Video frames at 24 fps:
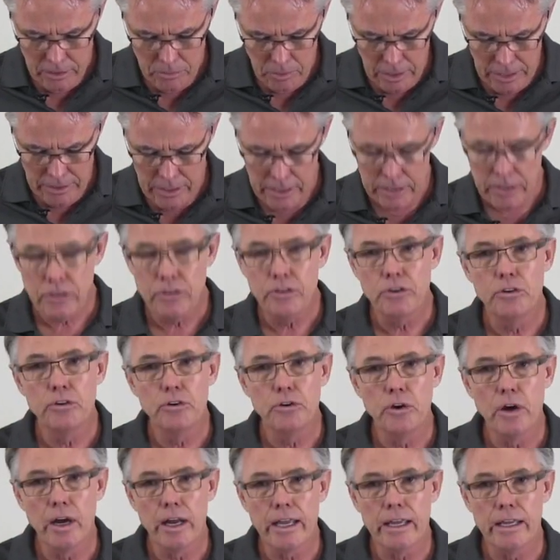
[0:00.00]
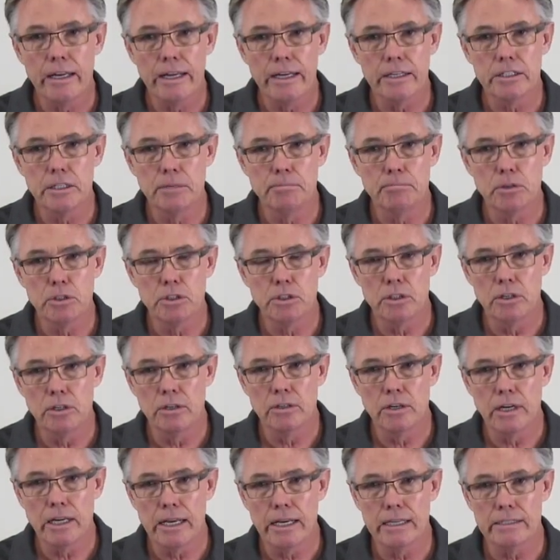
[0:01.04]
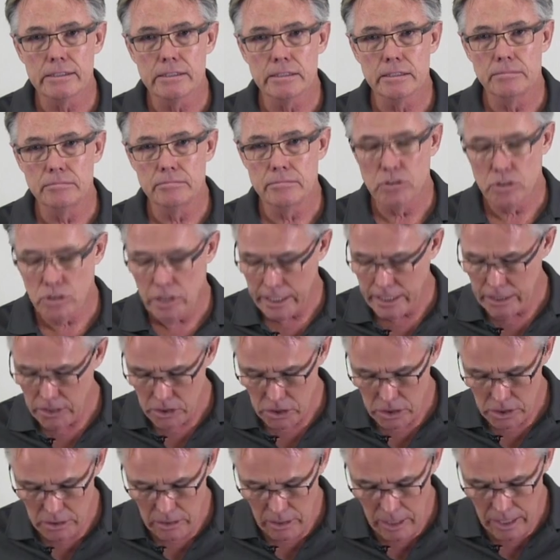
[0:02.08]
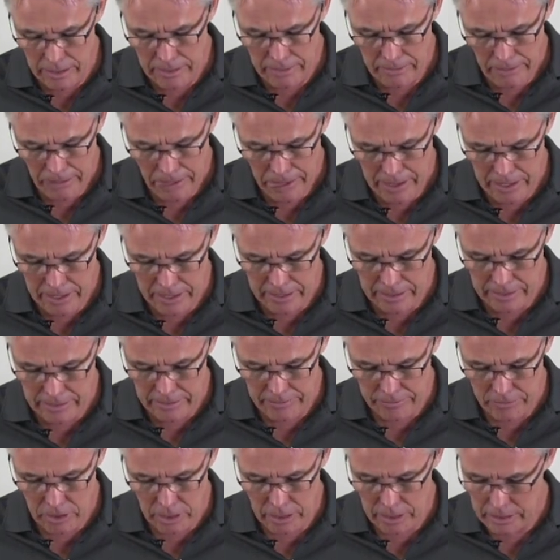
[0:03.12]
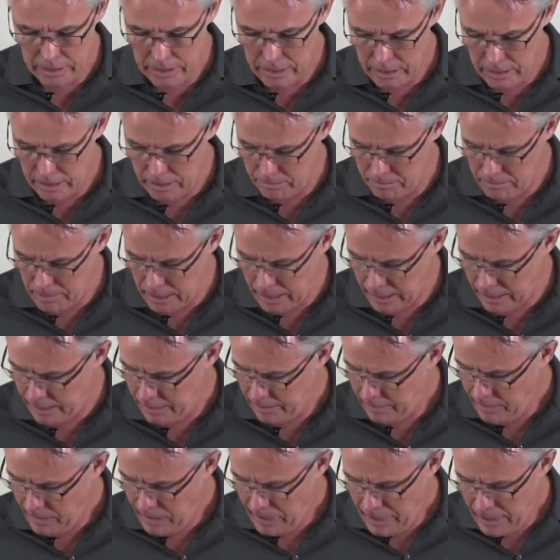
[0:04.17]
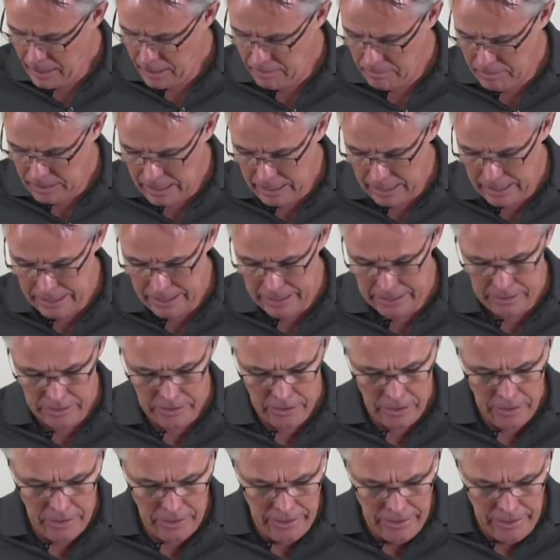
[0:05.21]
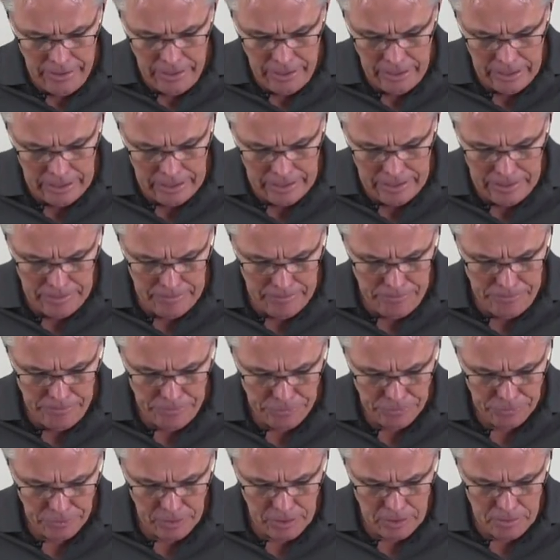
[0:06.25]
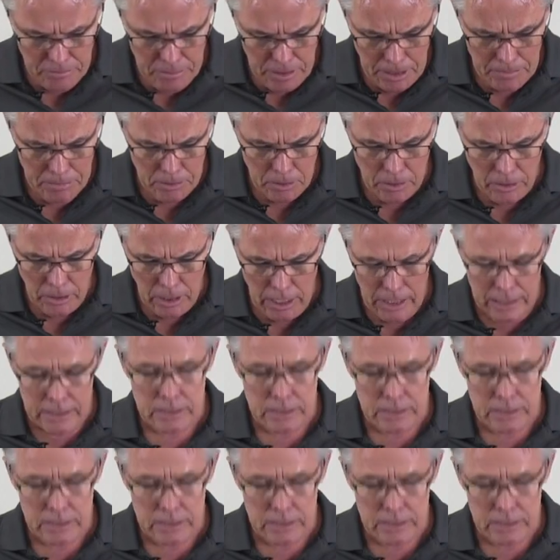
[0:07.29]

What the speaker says: one that you can actually put your own custom trigger shoe on, and I've got it here in my hand. People